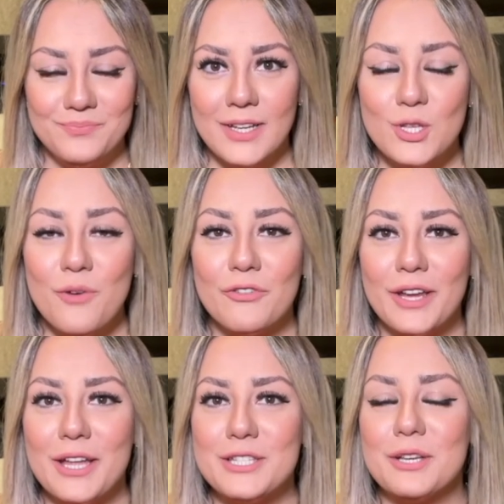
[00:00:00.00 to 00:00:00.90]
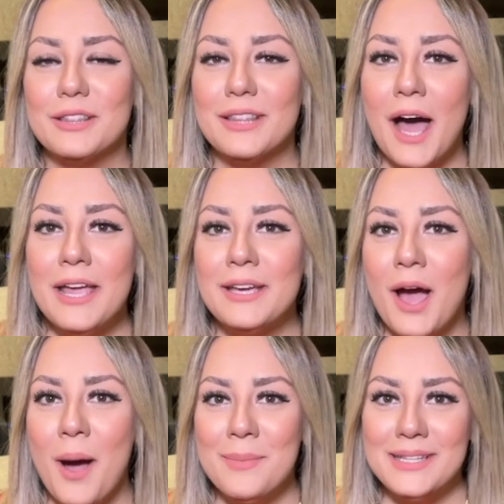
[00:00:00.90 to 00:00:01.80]
Don't forget to like,
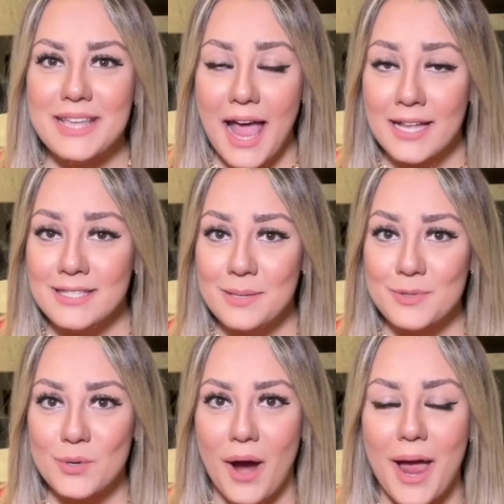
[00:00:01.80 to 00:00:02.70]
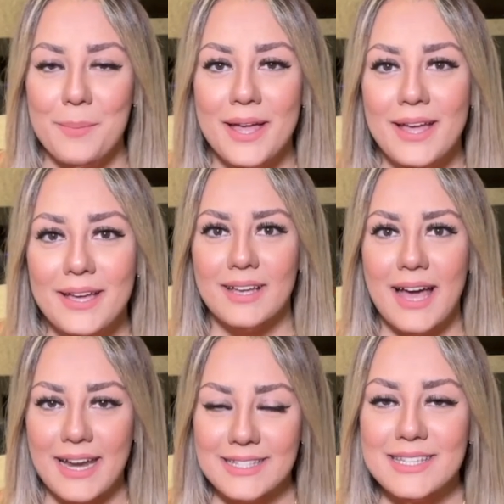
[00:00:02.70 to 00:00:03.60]
comment, and subscribe.
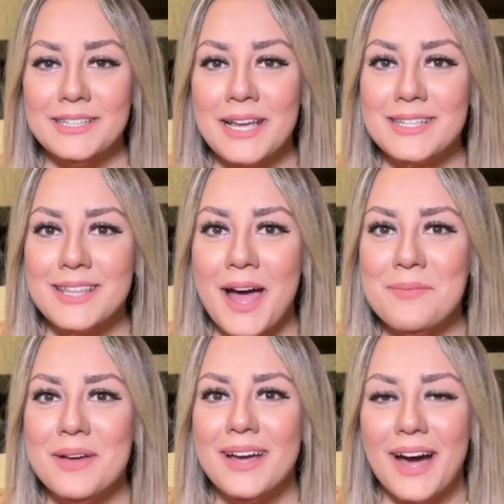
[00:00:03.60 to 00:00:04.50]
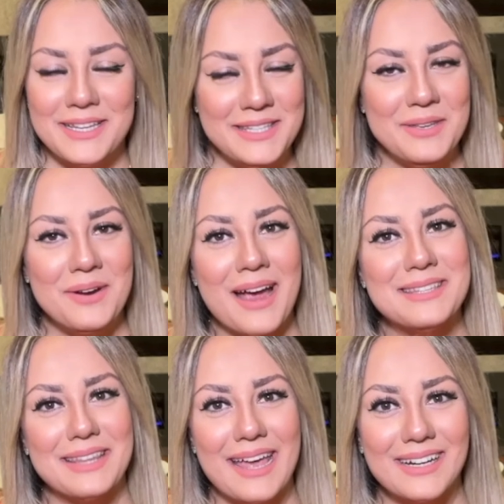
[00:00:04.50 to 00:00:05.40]
And until next time, I see you guys
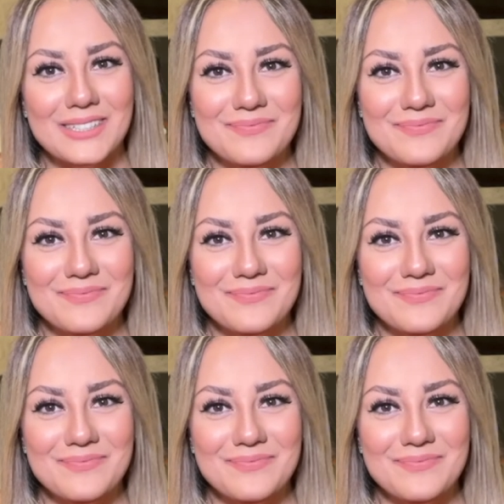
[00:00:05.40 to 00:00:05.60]
later.